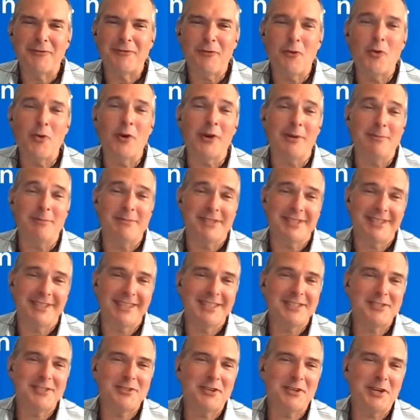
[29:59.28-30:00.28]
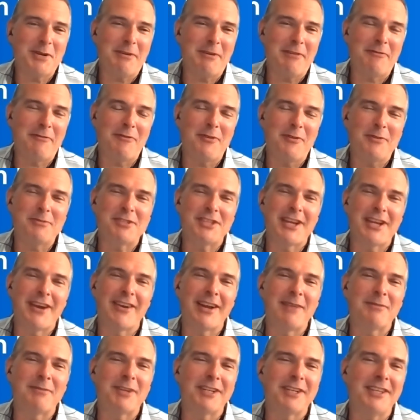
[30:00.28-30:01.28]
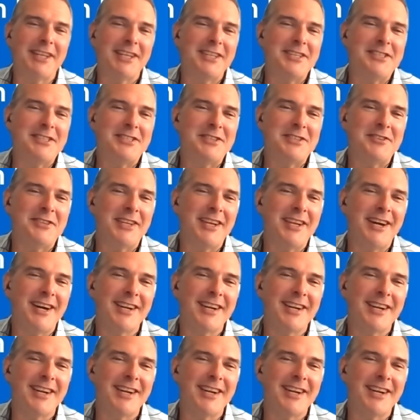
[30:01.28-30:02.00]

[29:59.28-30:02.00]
forms. Let's talk about forms. Jared, I'm going to let you do the